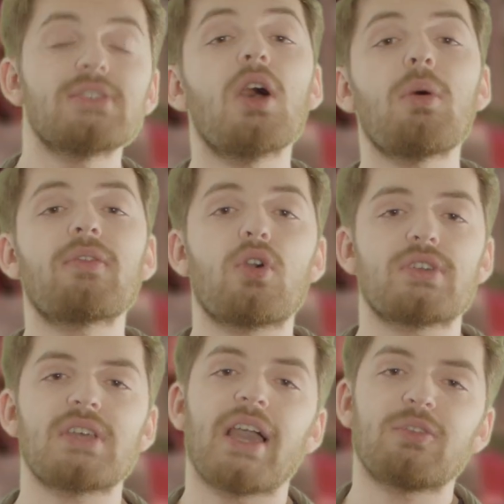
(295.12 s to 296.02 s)
So of
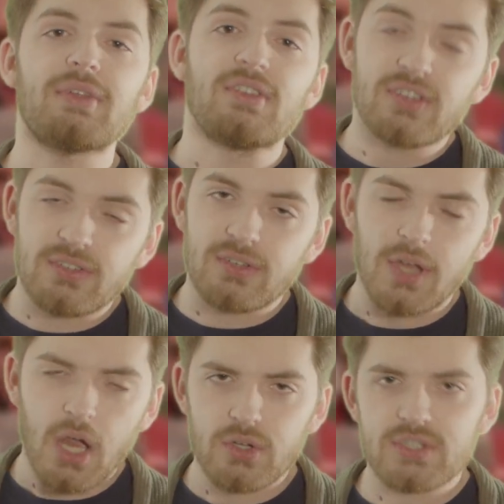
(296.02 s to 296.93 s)
course I spent
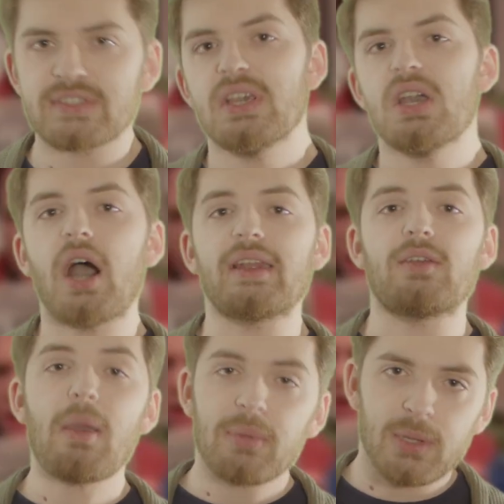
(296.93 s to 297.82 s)
$60 on a
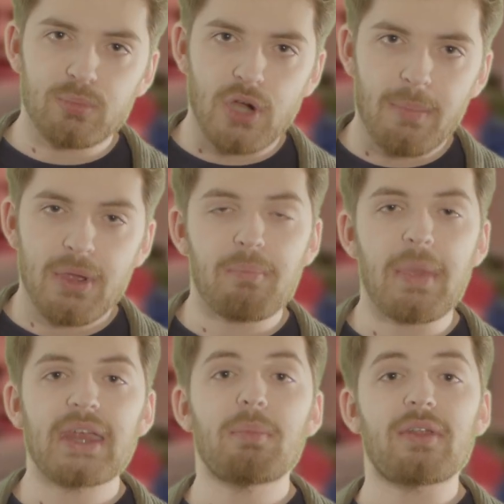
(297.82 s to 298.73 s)
replica prop
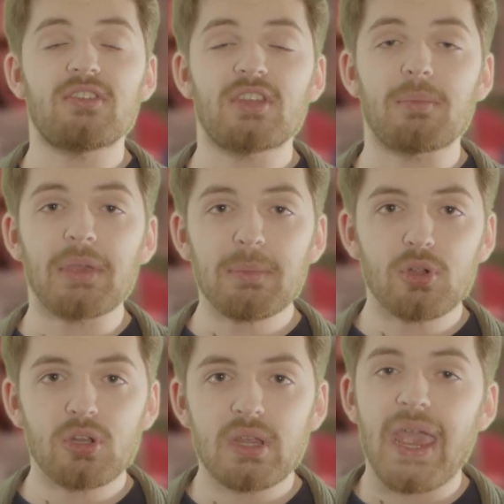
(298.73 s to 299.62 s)
made by the same
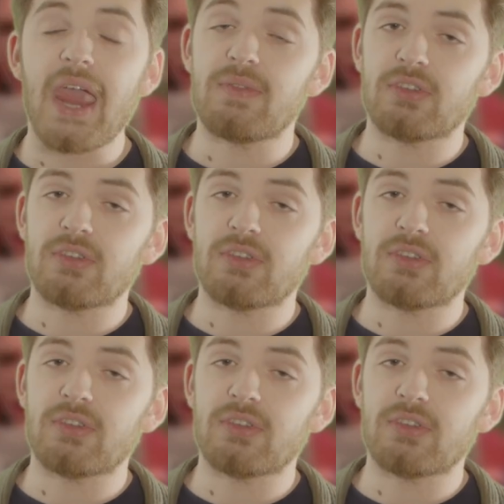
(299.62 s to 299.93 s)
people and